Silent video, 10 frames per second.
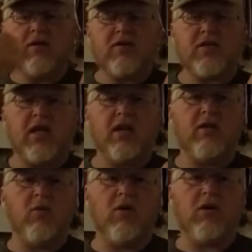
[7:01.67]
Set it in
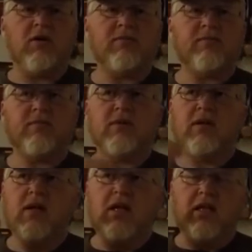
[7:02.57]
the water.
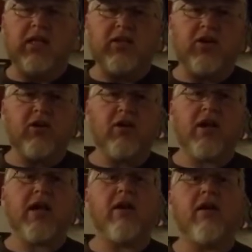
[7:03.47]
Let the
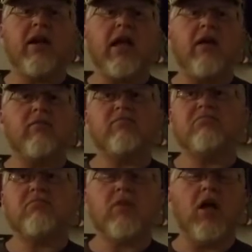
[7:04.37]
current carry it down
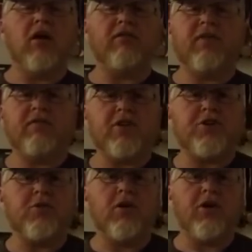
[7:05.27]
150,
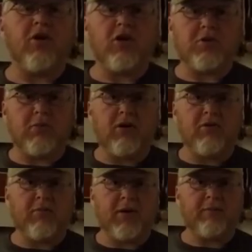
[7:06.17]
200 yards below
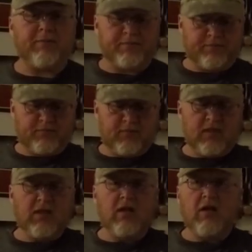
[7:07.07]
the boat.
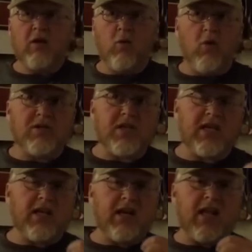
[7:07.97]
Once I
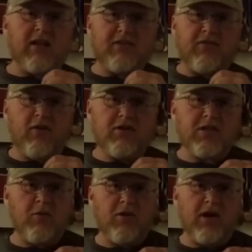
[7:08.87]
get it out as far as
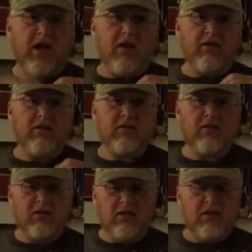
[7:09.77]
I want to go,
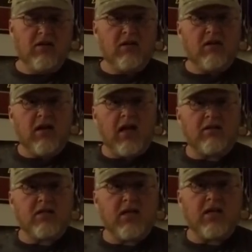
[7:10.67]
I'll
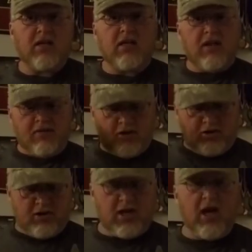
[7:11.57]
take and give it a
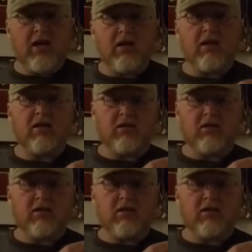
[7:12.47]
good yank.